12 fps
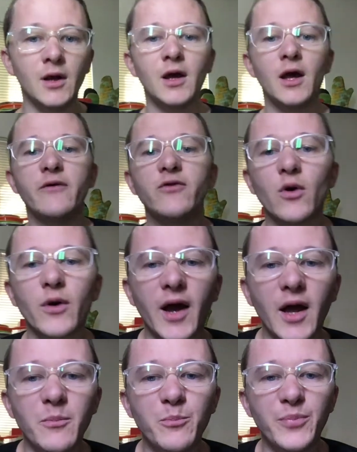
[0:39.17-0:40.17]
If you are
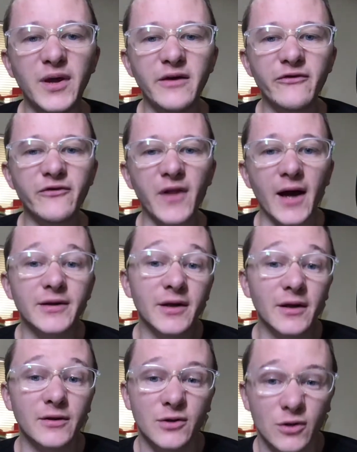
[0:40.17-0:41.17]
a B-flat
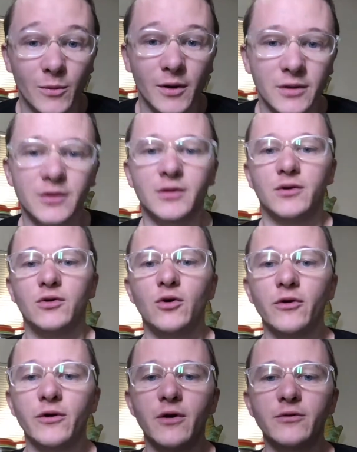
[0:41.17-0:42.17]
instrument, your
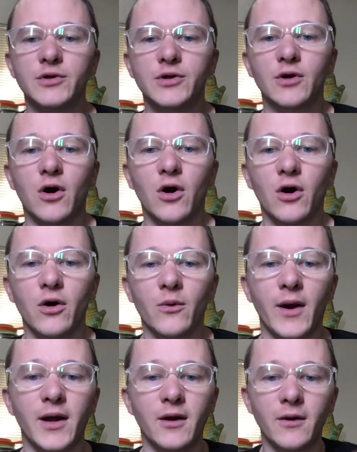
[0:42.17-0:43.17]
notes are right
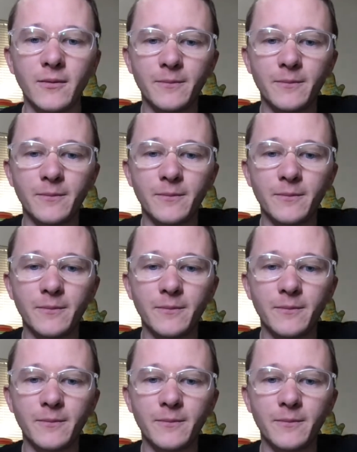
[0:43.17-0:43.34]
here.